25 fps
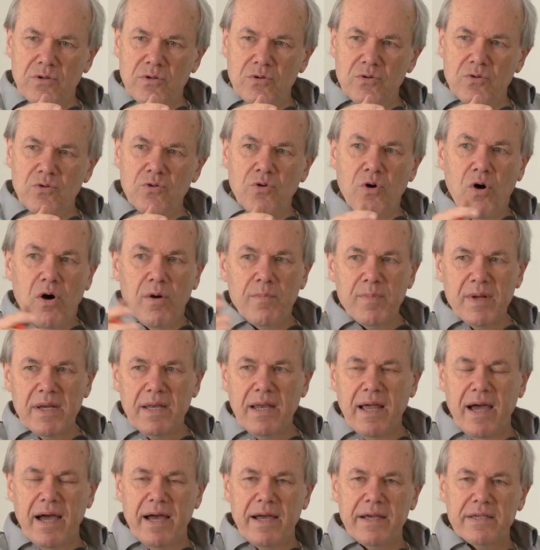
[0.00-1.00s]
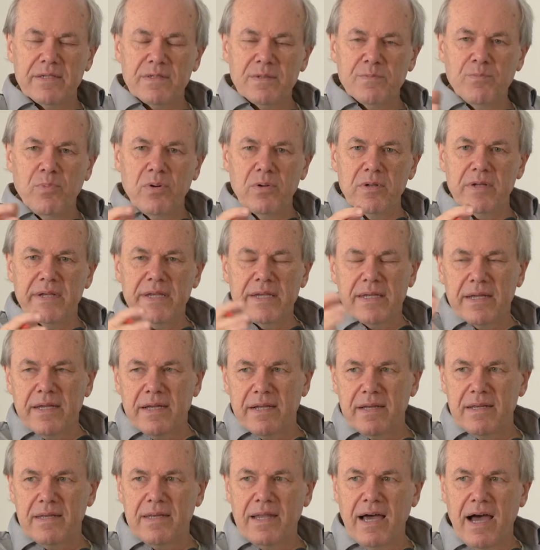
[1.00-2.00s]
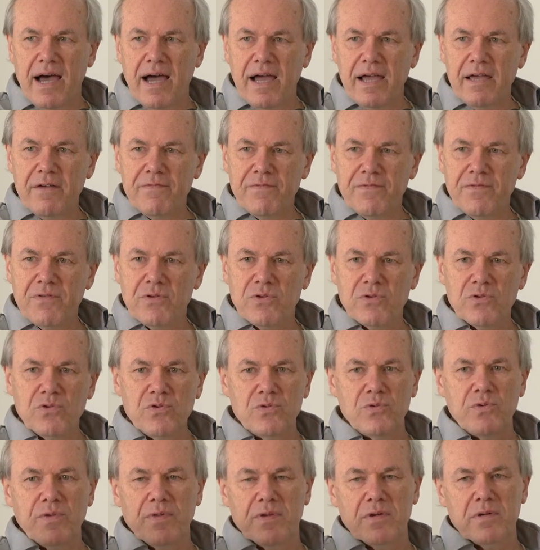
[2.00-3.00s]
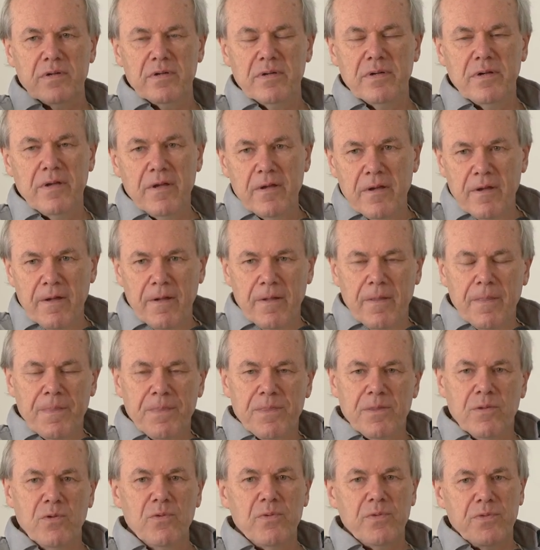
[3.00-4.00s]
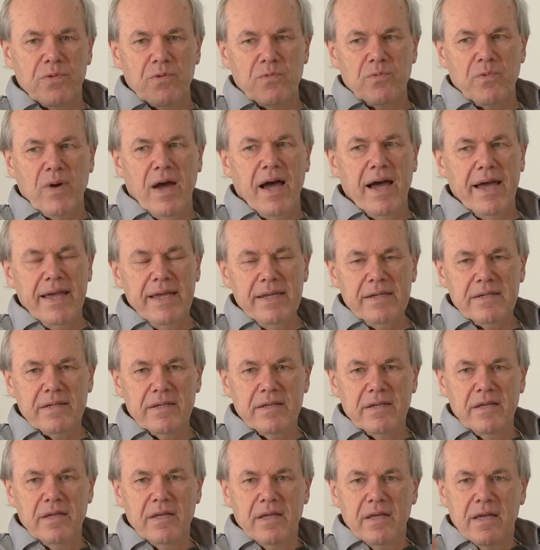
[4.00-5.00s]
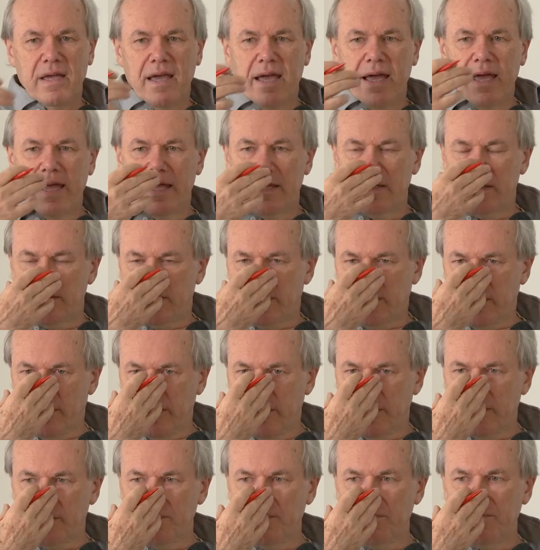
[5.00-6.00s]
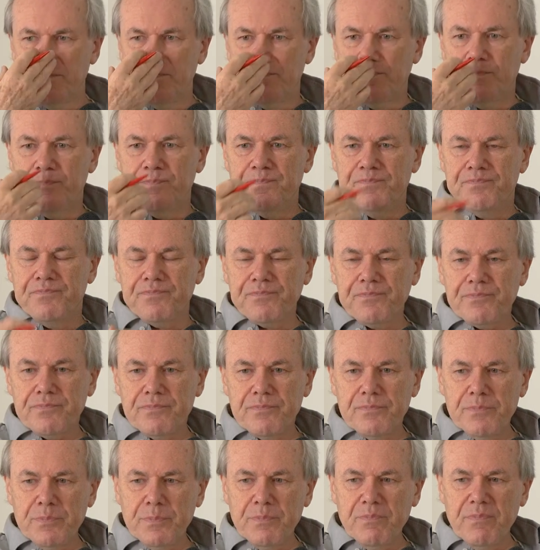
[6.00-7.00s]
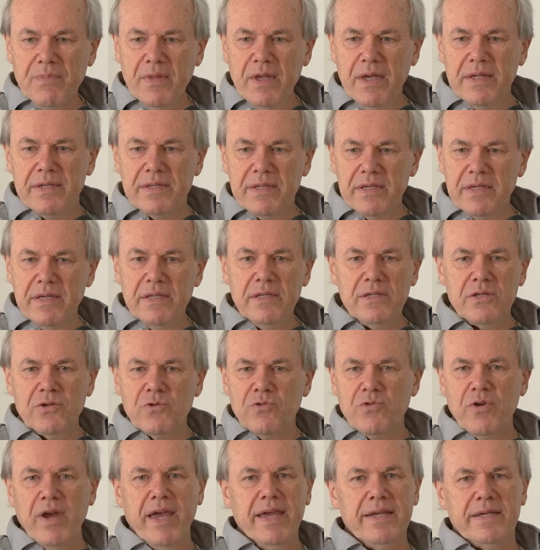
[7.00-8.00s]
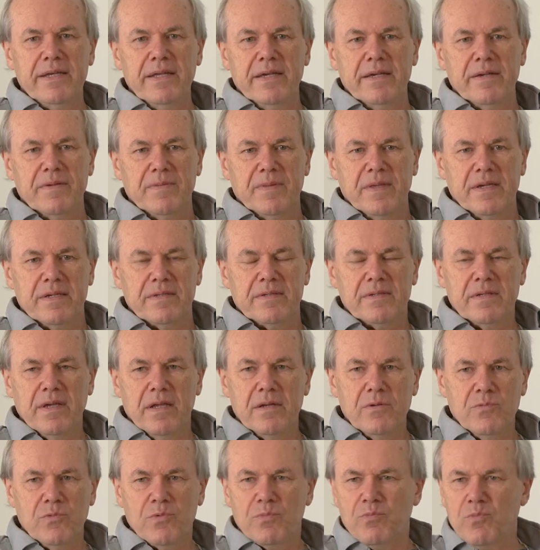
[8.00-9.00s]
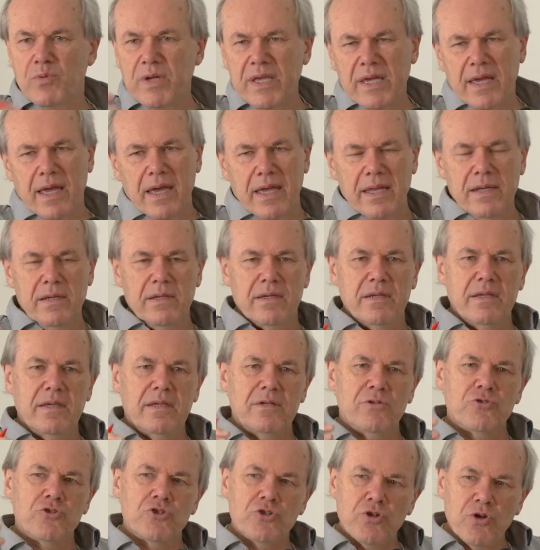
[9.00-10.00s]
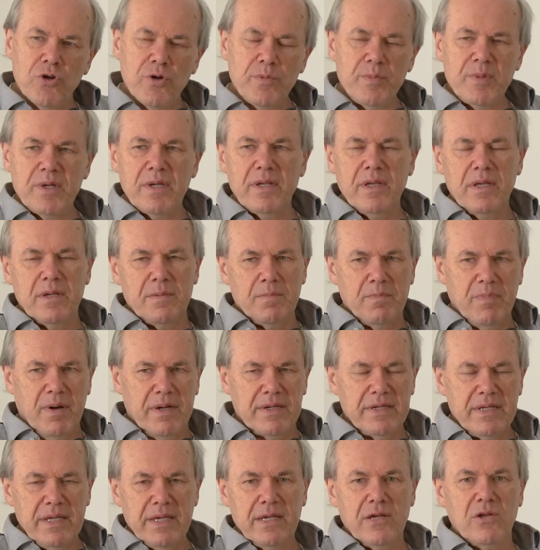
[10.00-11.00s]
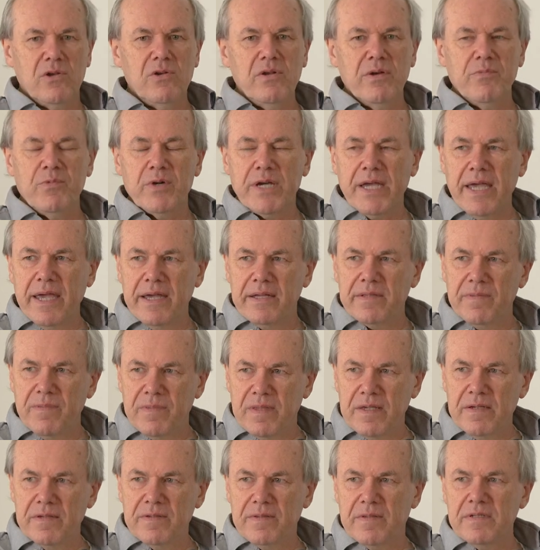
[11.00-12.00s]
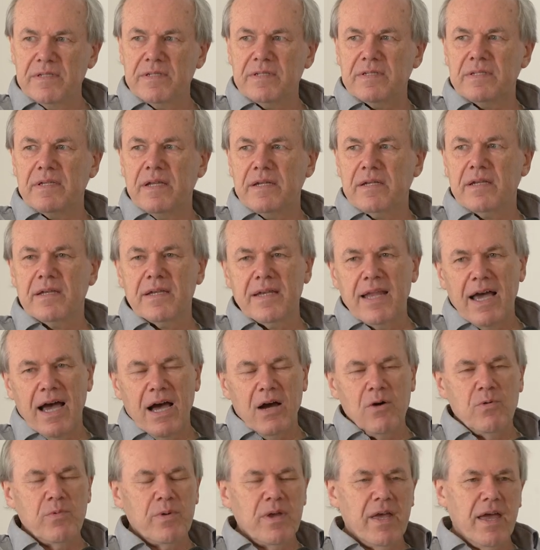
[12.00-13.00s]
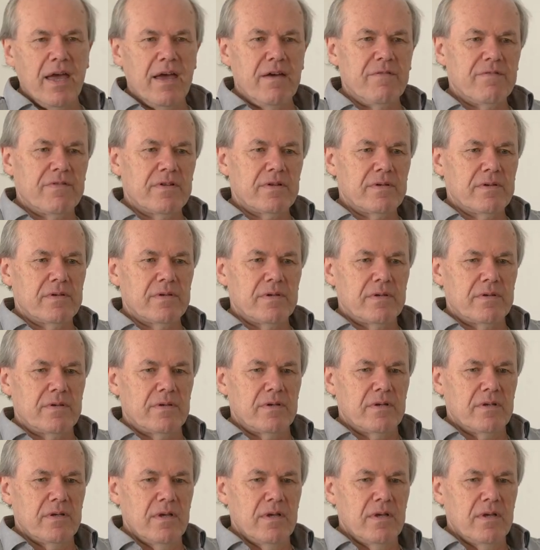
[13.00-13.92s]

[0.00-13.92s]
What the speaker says: normalized political life to the right, and integrating this. And we in Germany in particular, we can do this, that now we have a